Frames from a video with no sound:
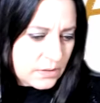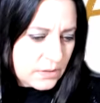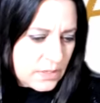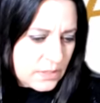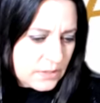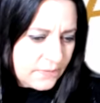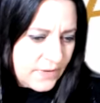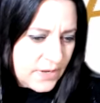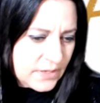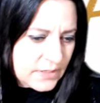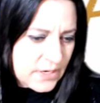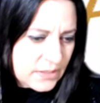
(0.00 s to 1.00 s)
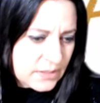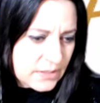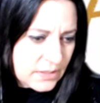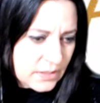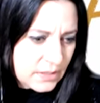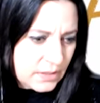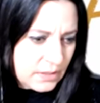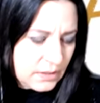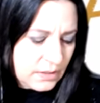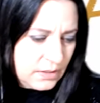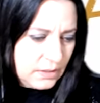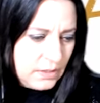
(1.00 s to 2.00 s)
That's fantastic.
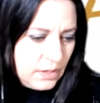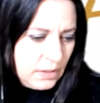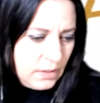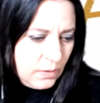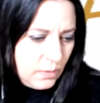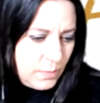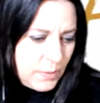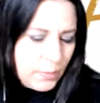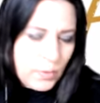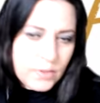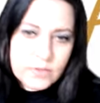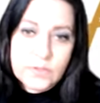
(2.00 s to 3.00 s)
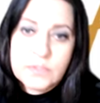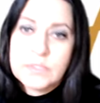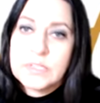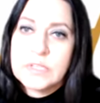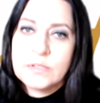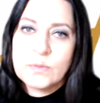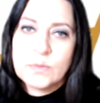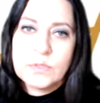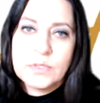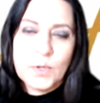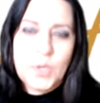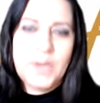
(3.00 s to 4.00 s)
Well, maybe we'll have to go see this one too.